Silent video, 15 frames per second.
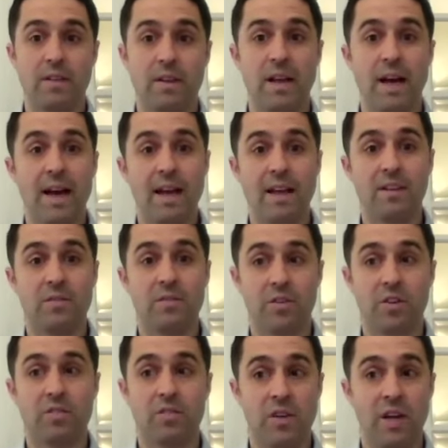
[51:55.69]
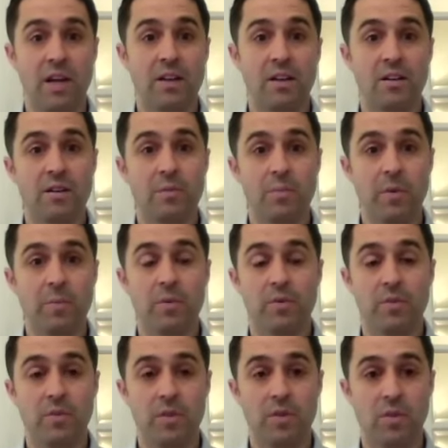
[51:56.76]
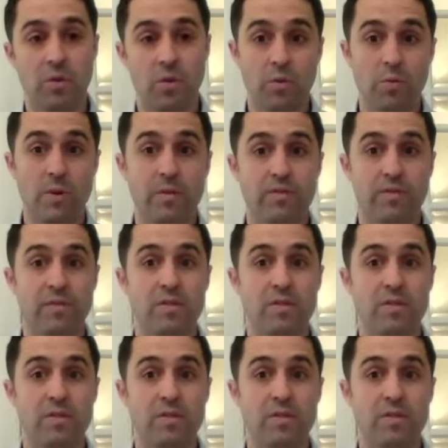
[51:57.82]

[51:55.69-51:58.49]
That is just genuinely people who we